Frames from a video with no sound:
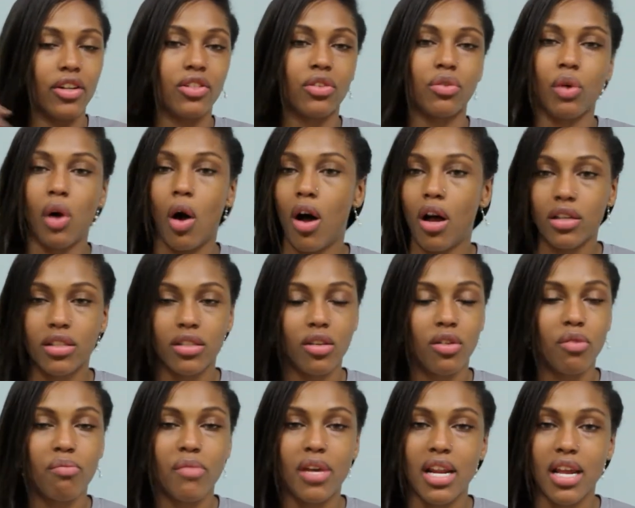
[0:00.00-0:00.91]
There's
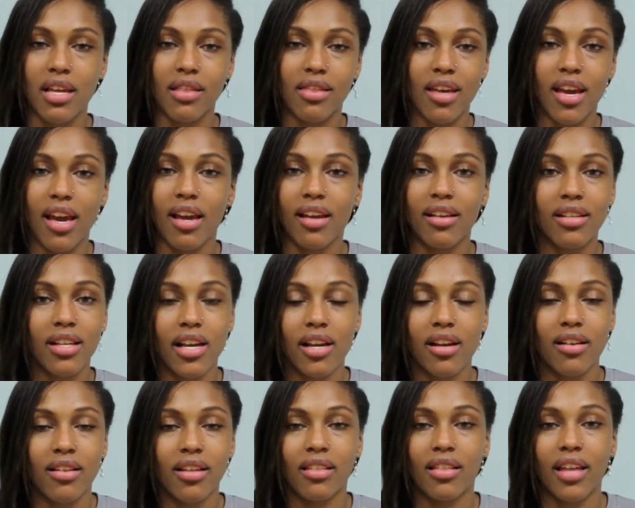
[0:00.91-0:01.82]
also many things
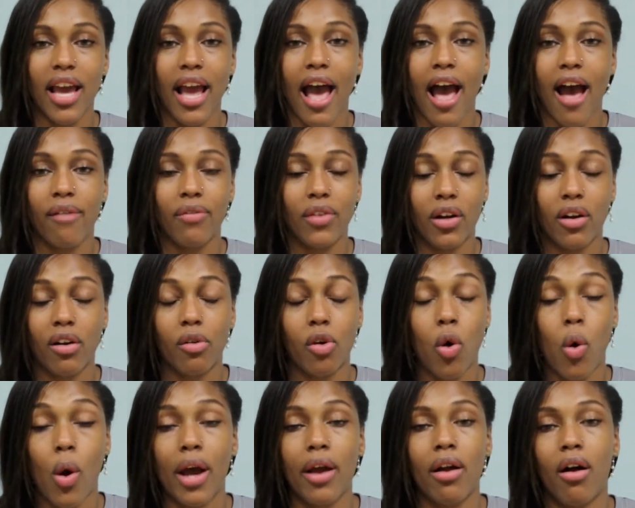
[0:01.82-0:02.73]
here that they have that
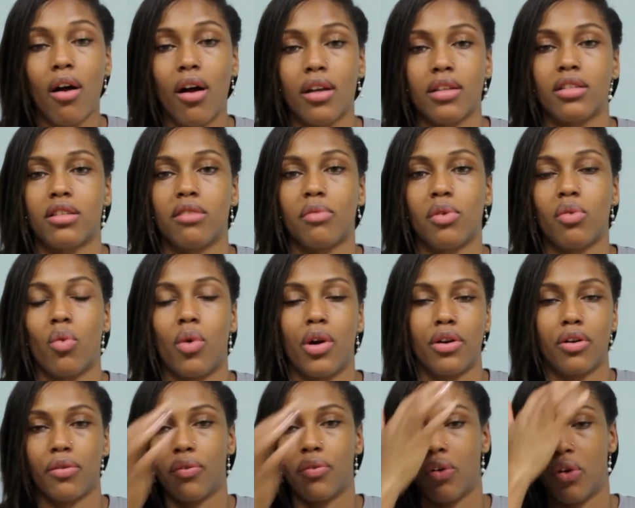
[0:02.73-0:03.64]
are quite awesome and
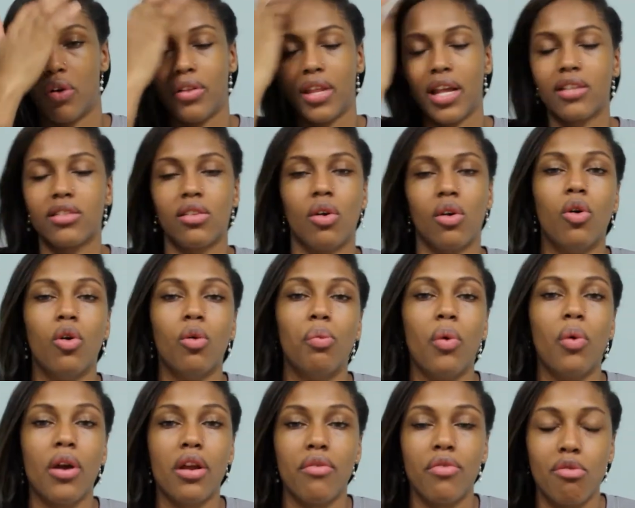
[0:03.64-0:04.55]
wonderful, and that's the
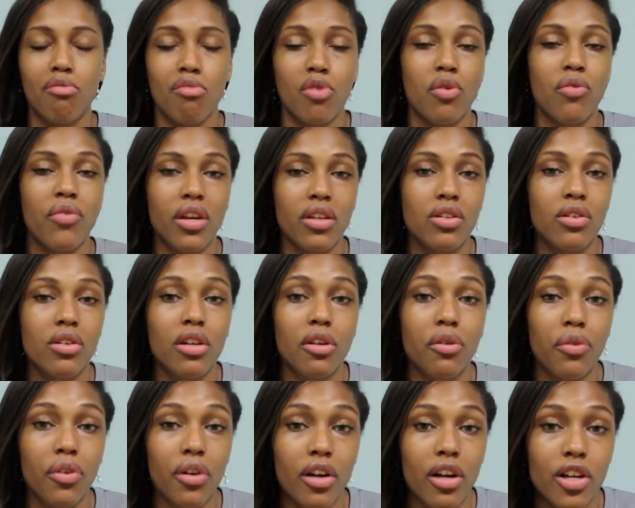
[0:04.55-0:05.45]
whole point of you moving to a
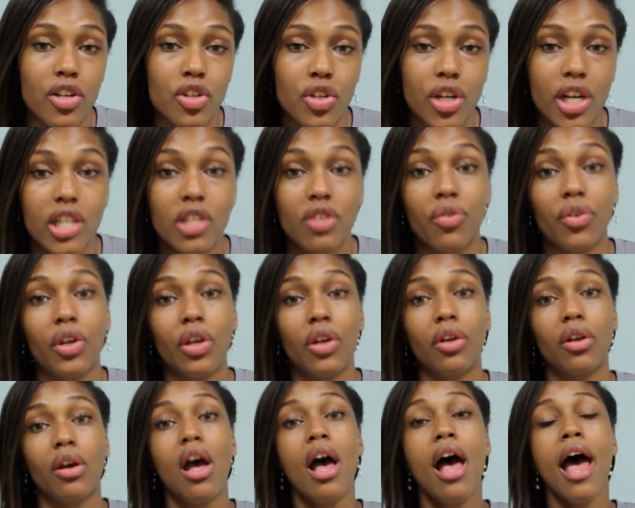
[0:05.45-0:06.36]
different country, is for
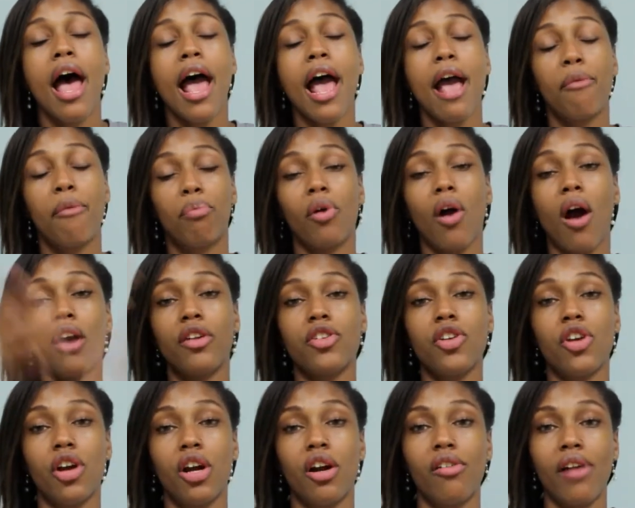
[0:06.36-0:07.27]
you to
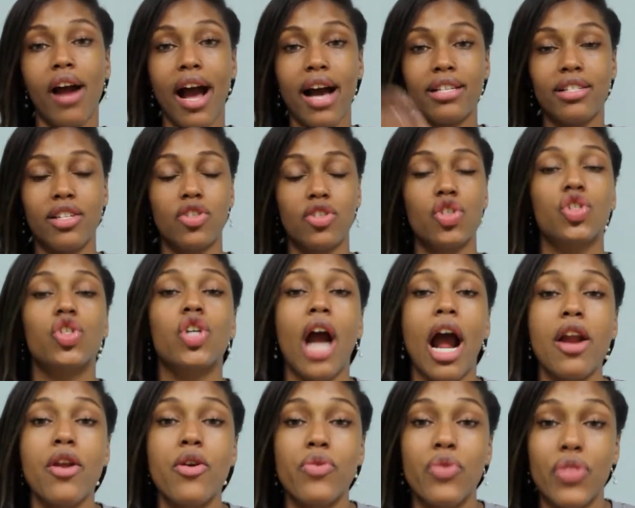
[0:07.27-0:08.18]
broaden your horizons,
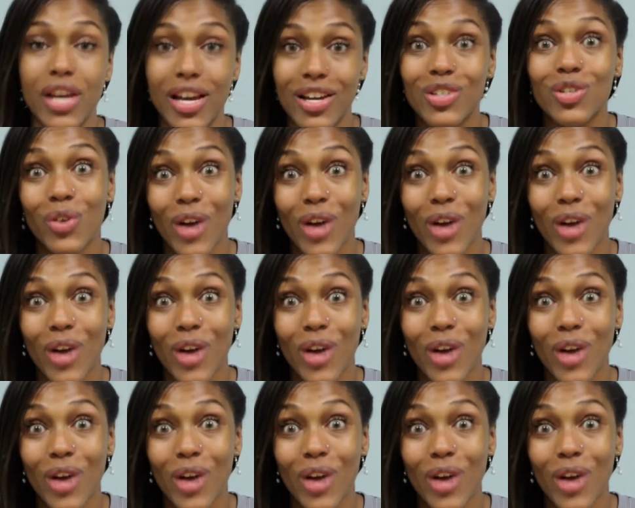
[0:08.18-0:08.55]
try new